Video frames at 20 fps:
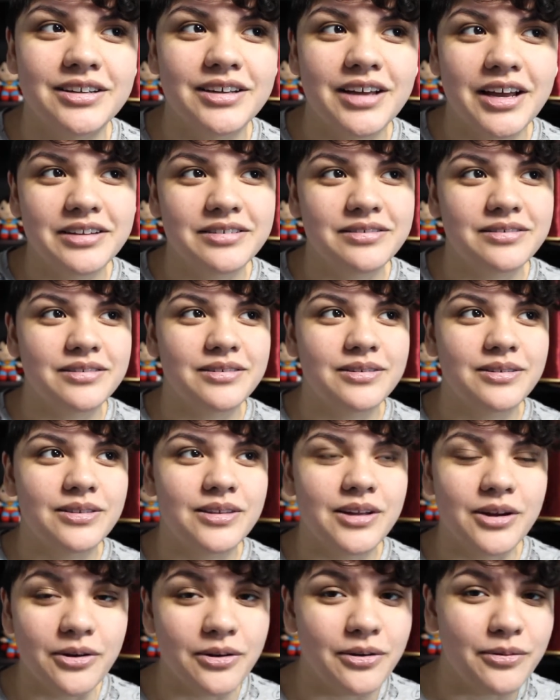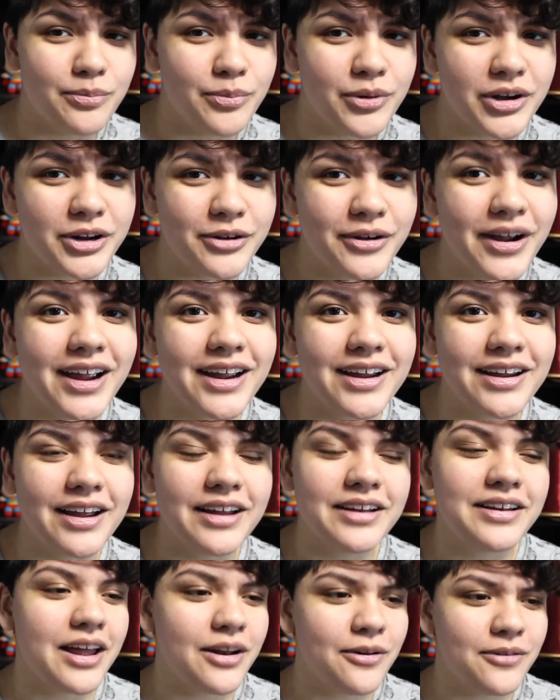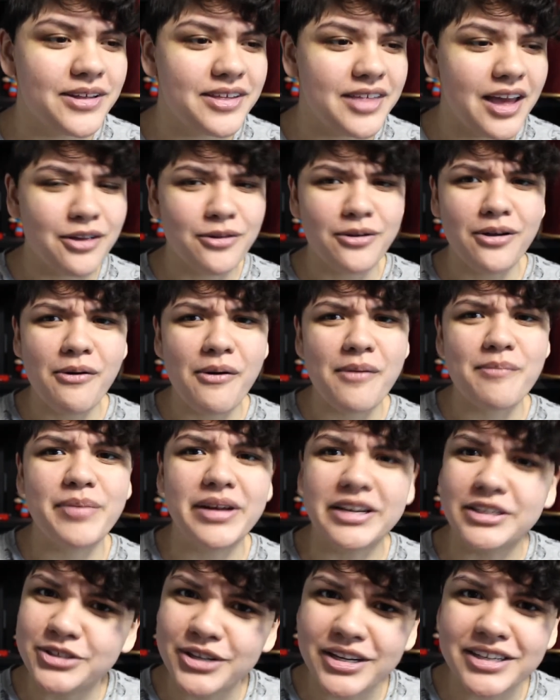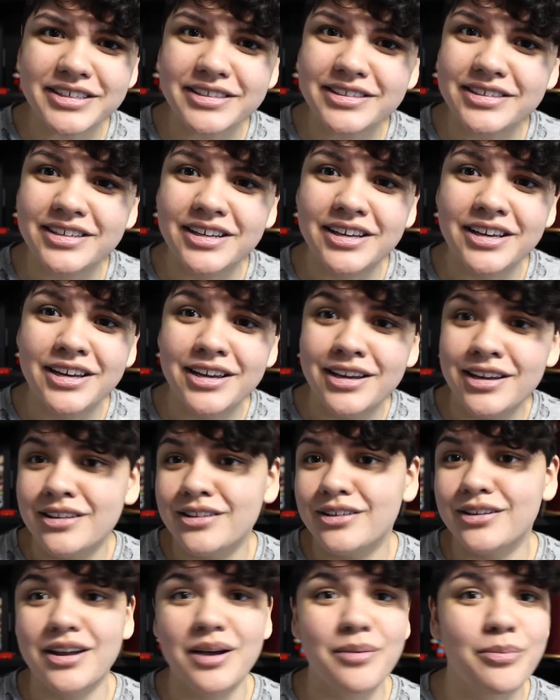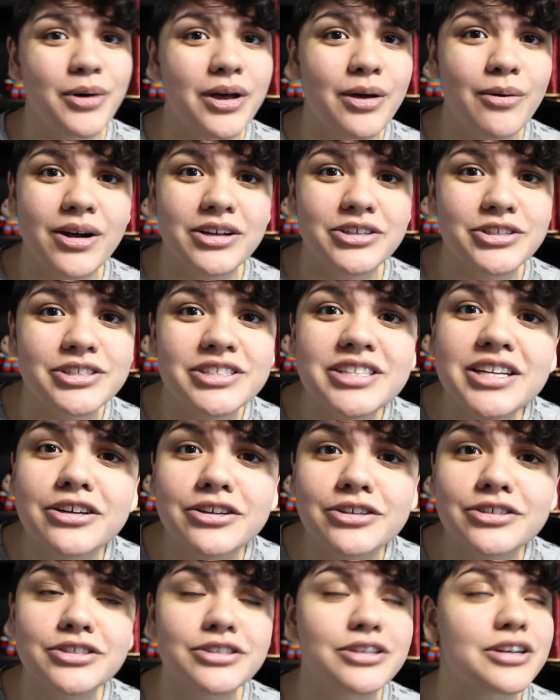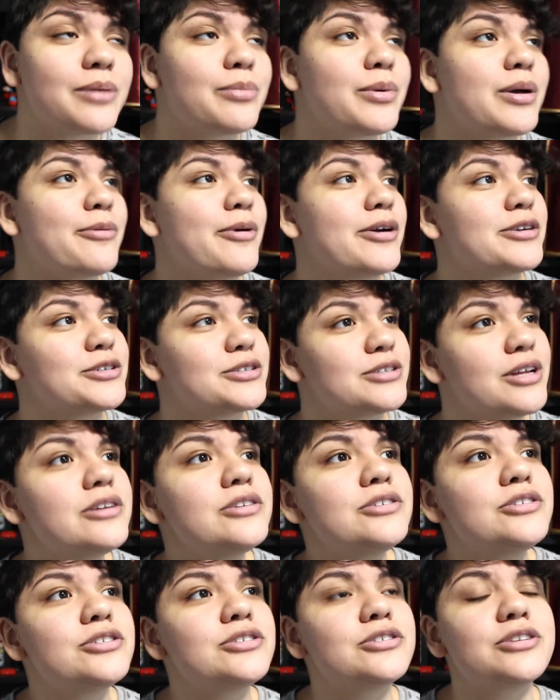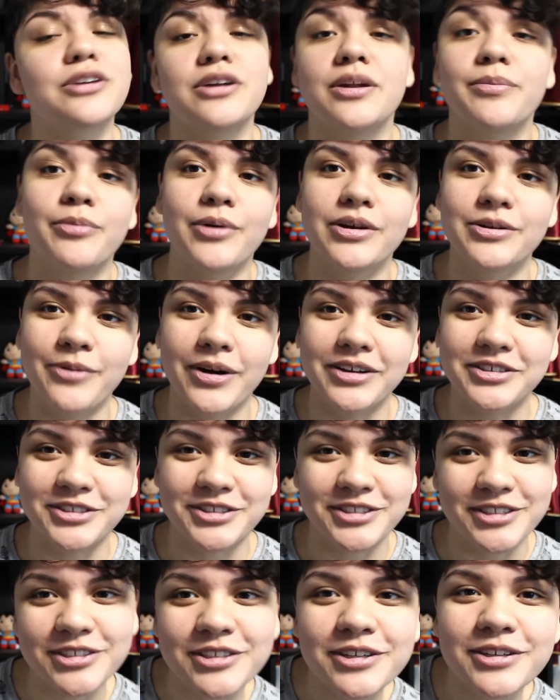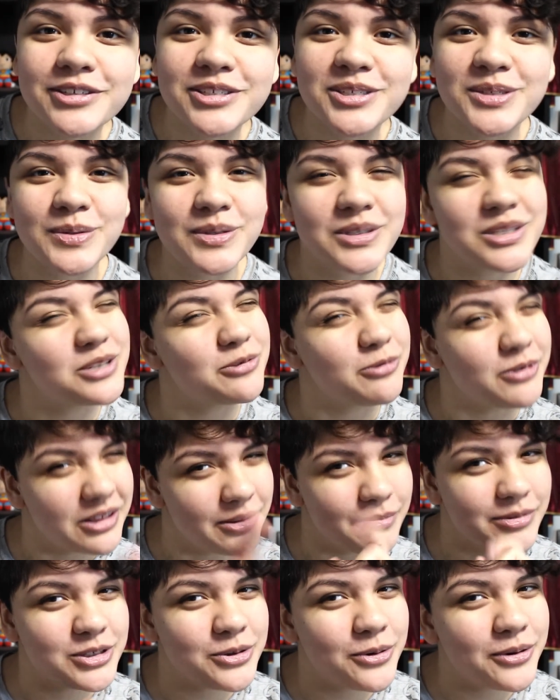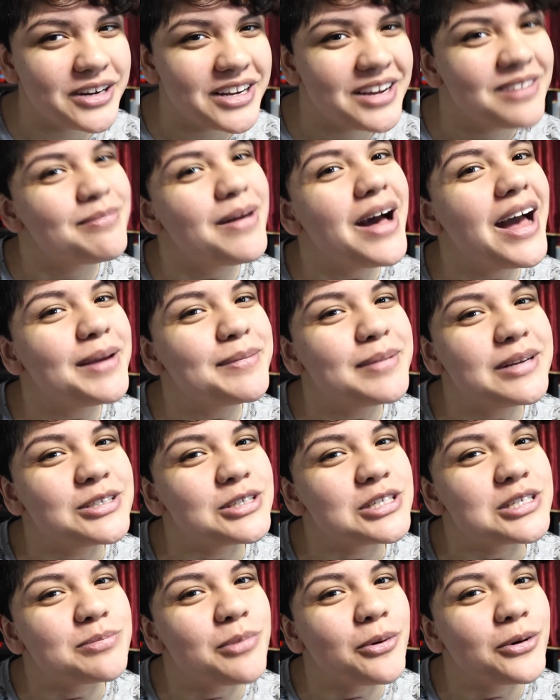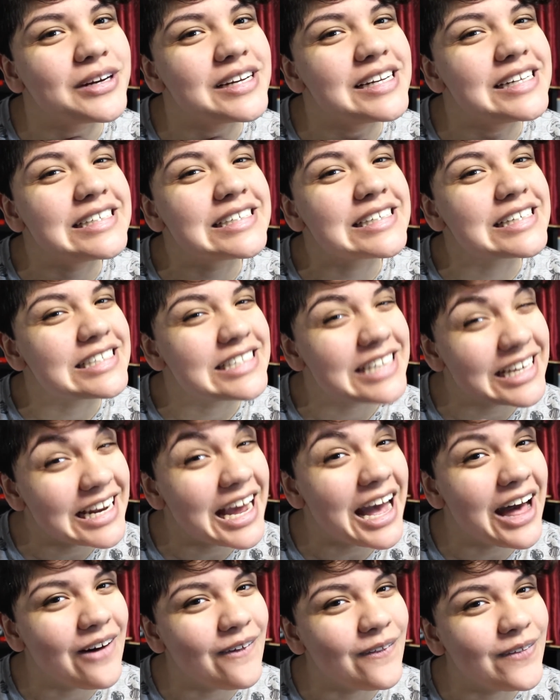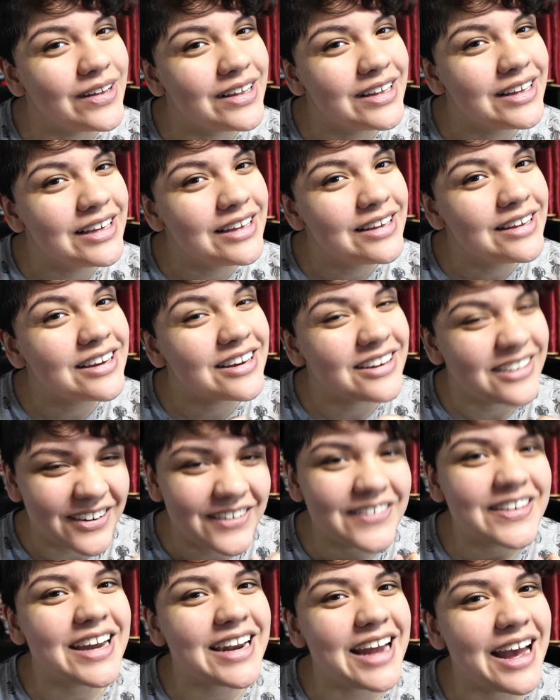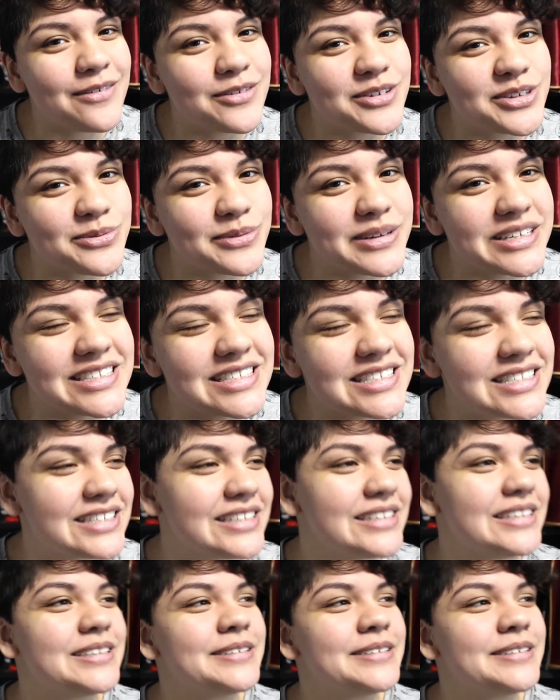And they're pretty great. And not only that, you go on Pinterest, look up Weight Watchers dinners, look up Weight Watchers lunch, look up Weight Watchers desserts, which is what the majority of my Pinterest board is, because you know, girl gotta have her sweets.